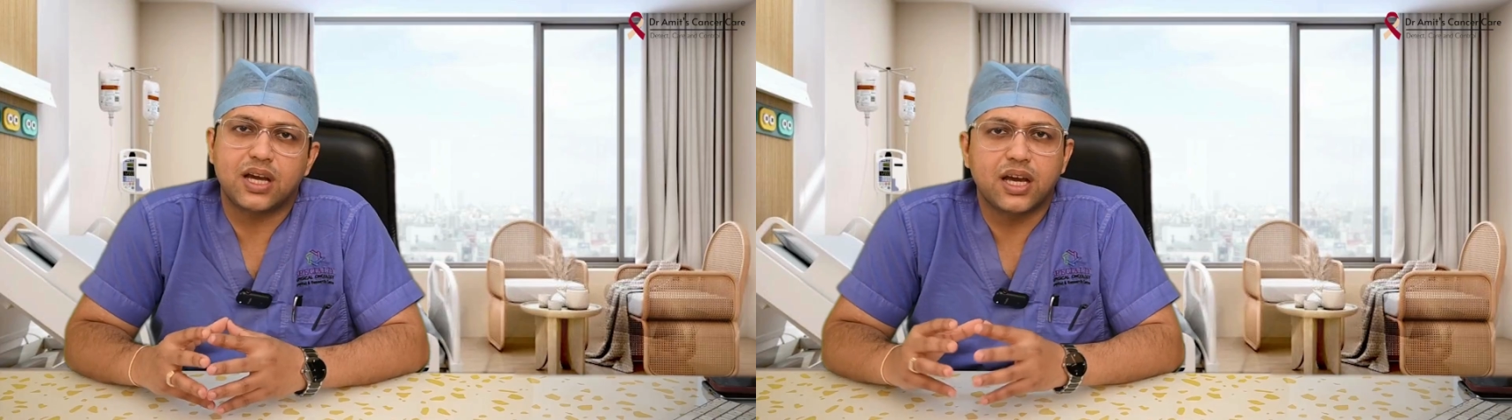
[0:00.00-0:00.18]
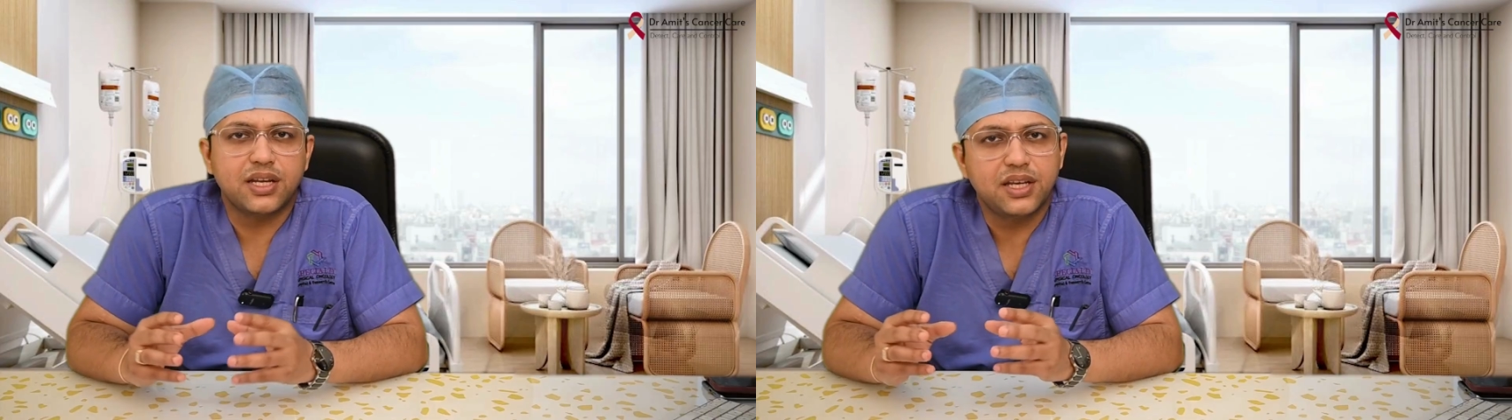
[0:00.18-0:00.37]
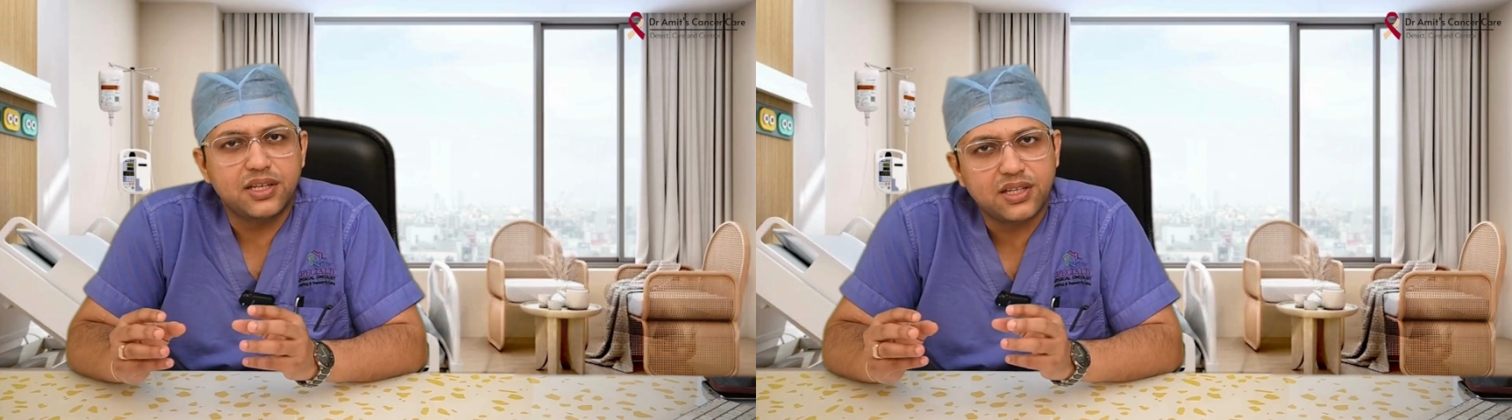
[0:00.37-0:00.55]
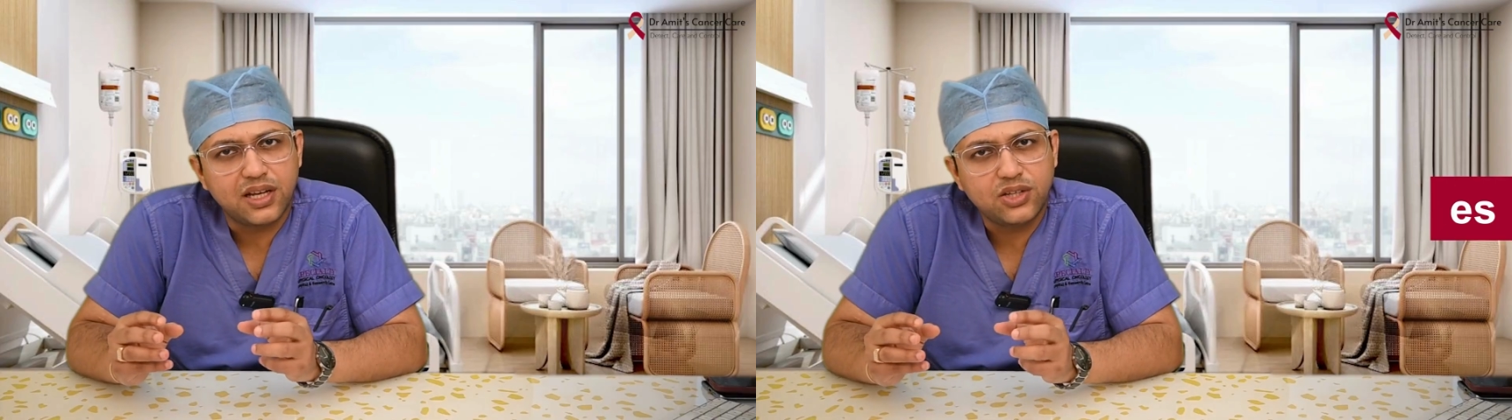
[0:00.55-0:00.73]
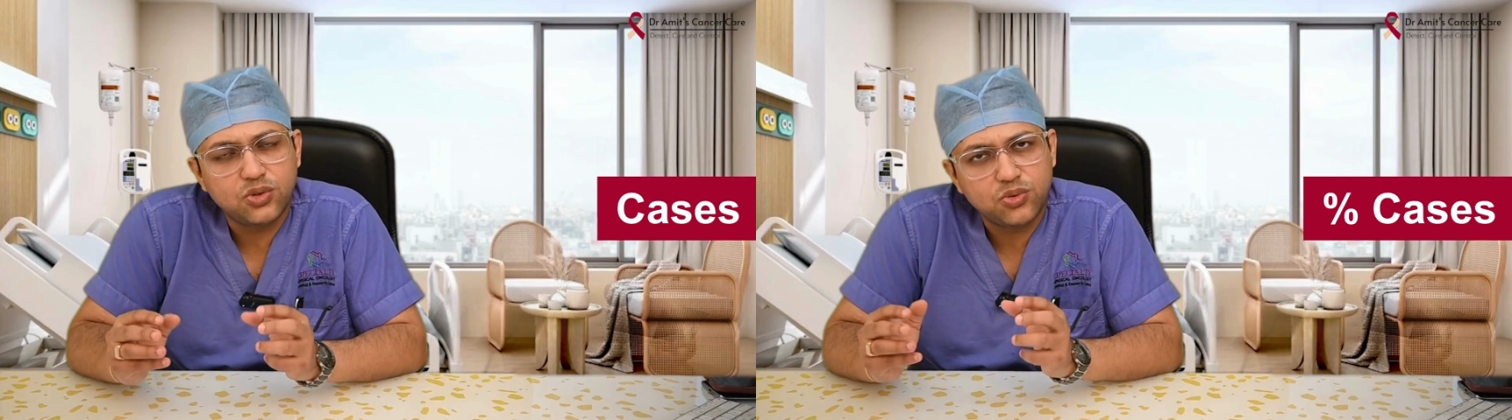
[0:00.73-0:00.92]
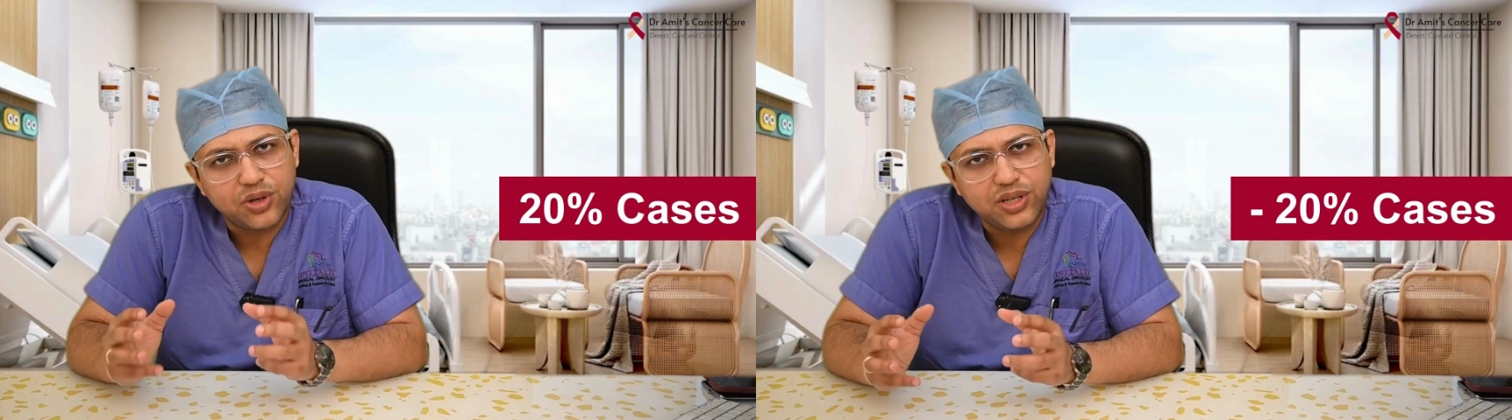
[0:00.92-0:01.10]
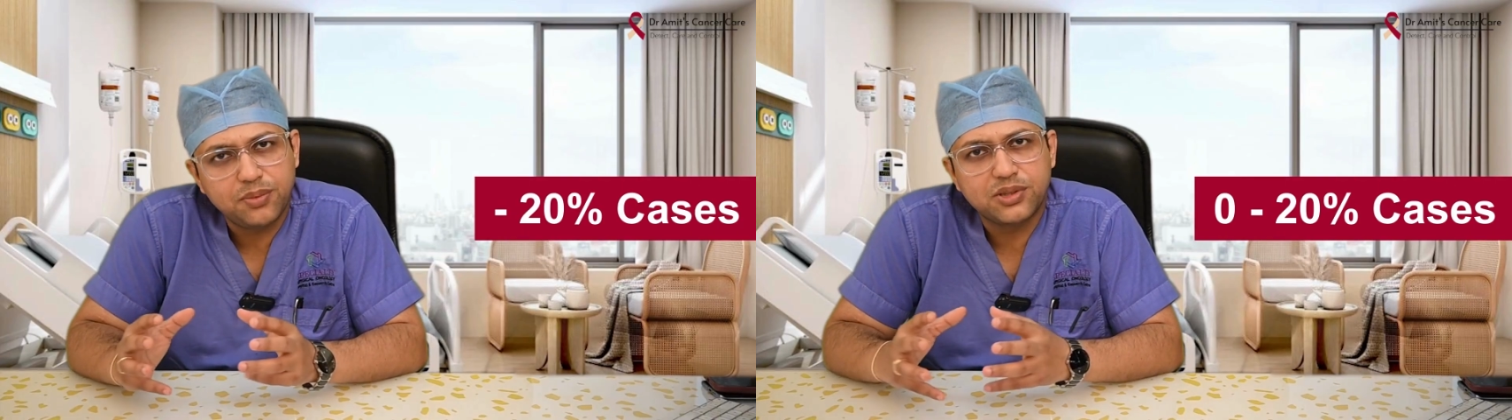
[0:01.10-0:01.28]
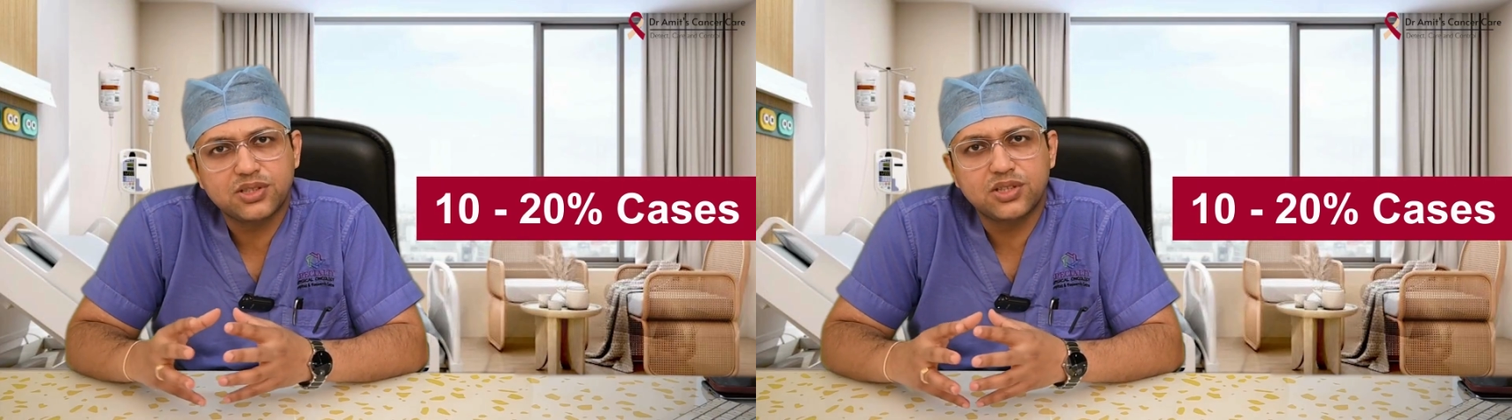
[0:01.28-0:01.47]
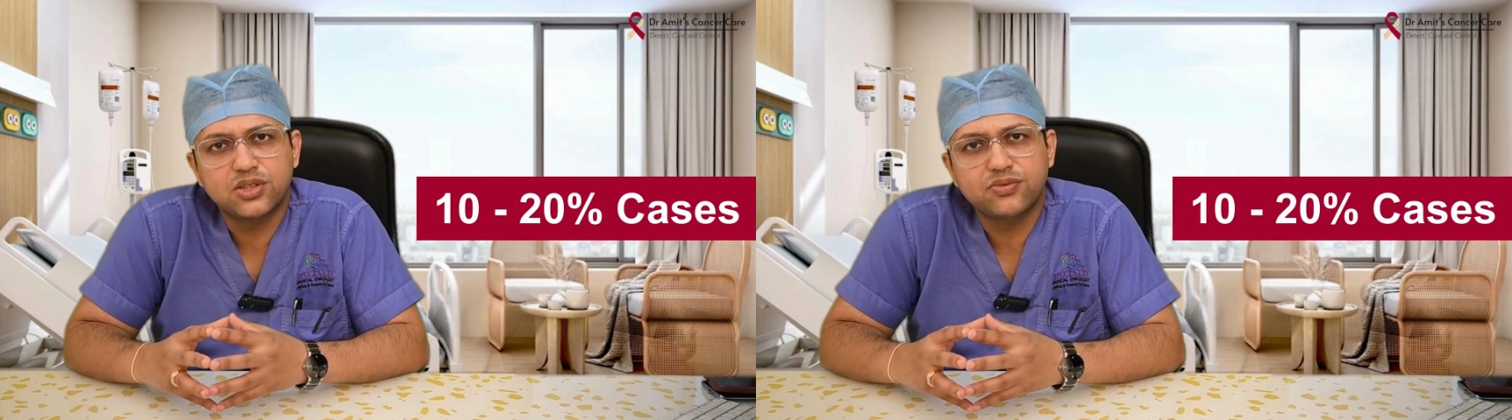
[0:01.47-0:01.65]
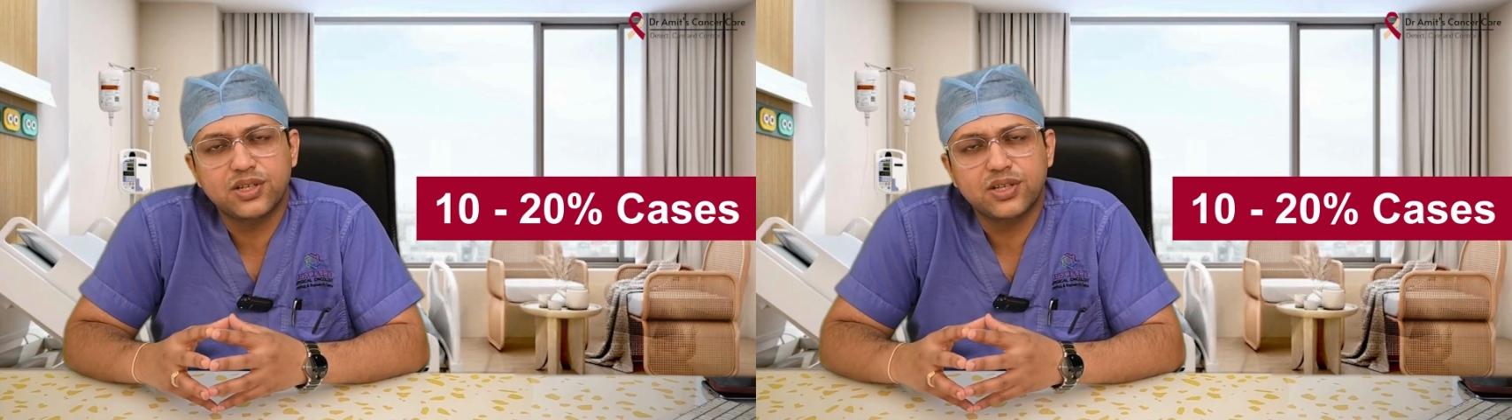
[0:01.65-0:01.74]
And in 10 to 20%